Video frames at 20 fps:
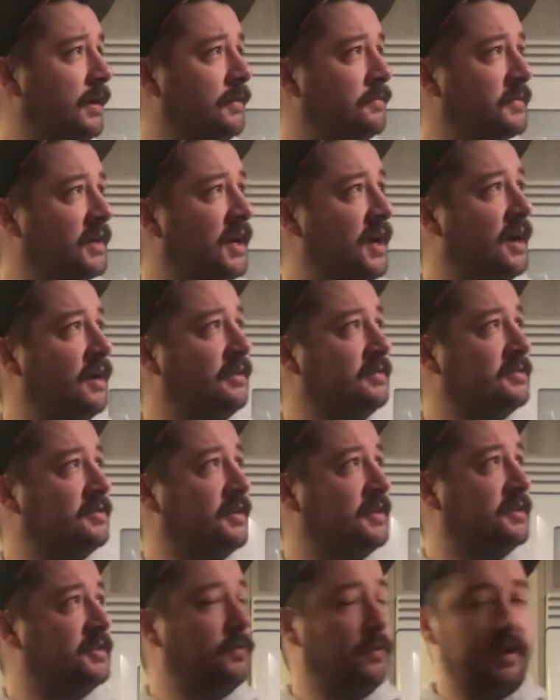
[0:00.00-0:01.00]
Kind
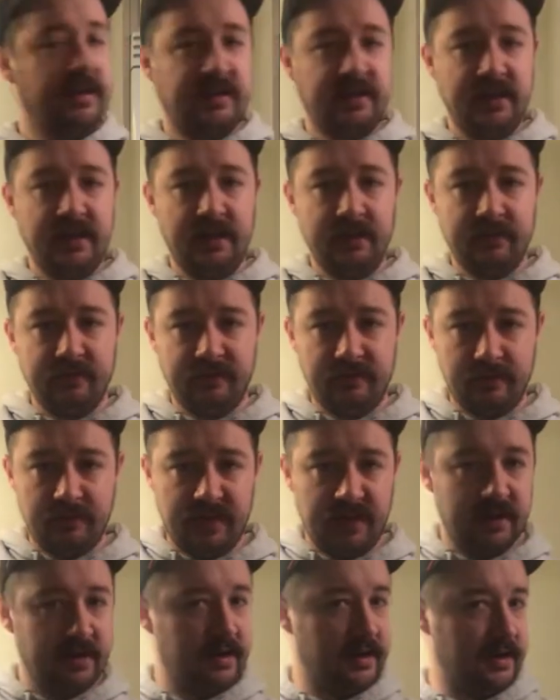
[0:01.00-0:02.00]
of looks like sweet tea,
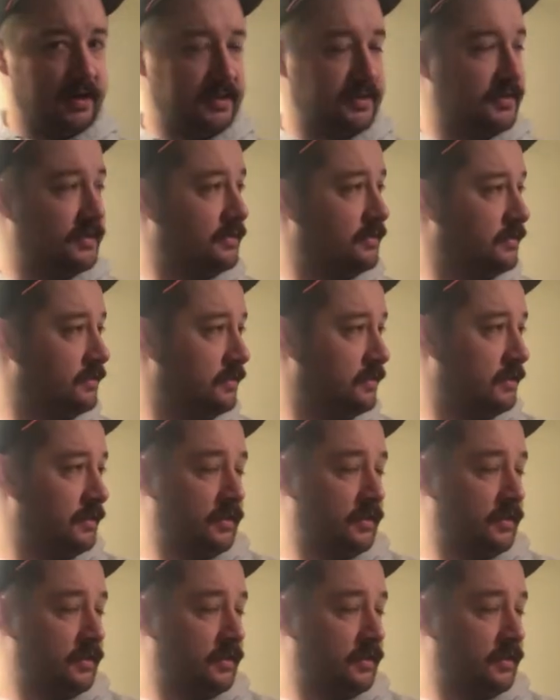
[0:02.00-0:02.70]
if I'm being honest.